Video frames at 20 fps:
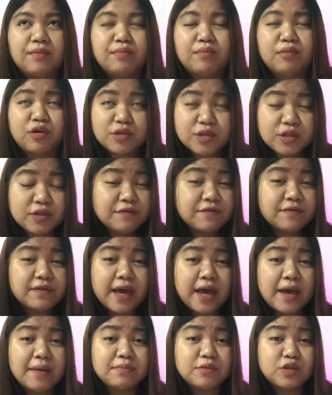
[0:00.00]
most of
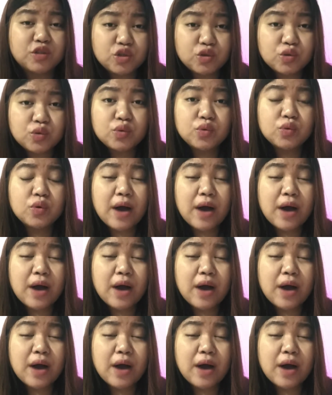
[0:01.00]
them do